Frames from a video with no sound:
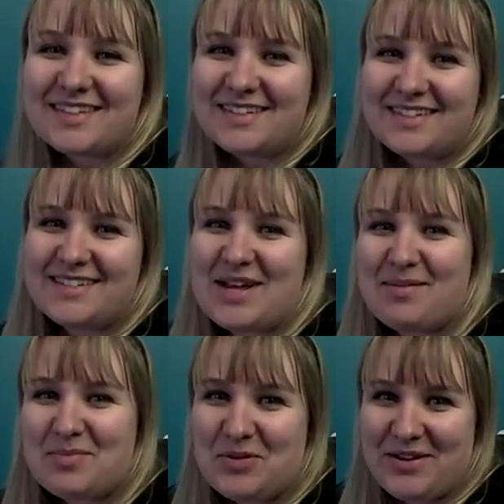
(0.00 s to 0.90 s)
The
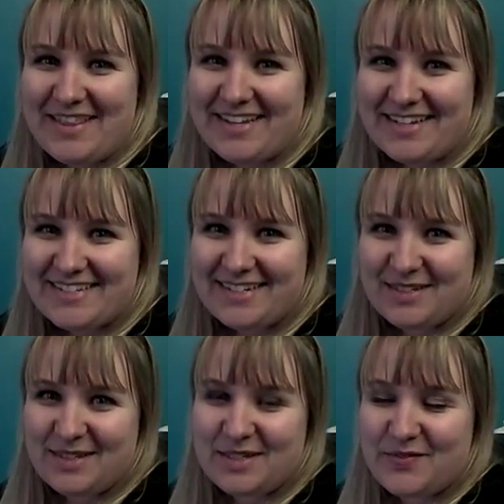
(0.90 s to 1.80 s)
top three things I
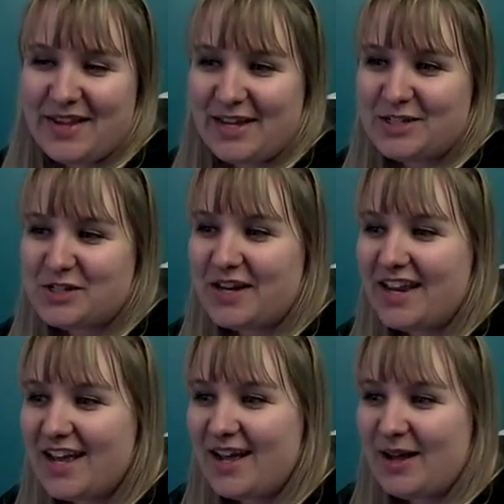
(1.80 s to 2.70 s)
did this
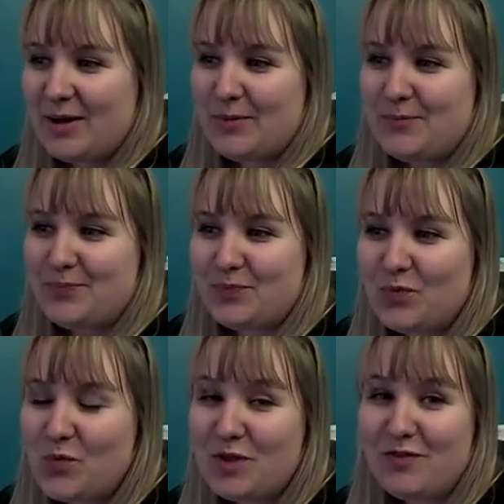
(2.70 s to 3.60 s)
vacation.
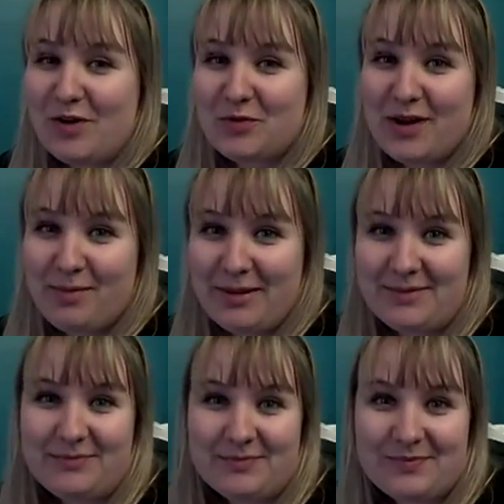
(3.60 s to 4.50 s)
We found
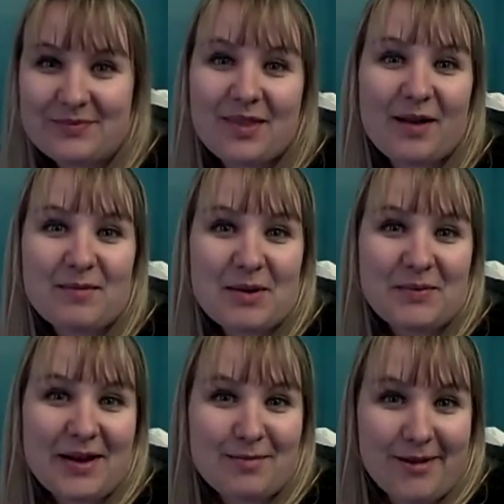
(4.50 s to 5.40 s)
Rabbit. I
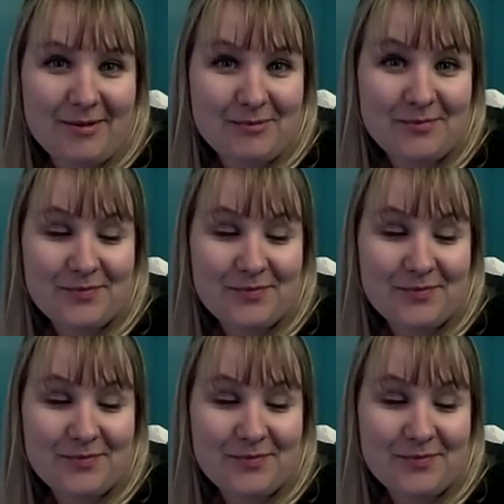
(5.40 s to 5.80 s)
met Rabbit.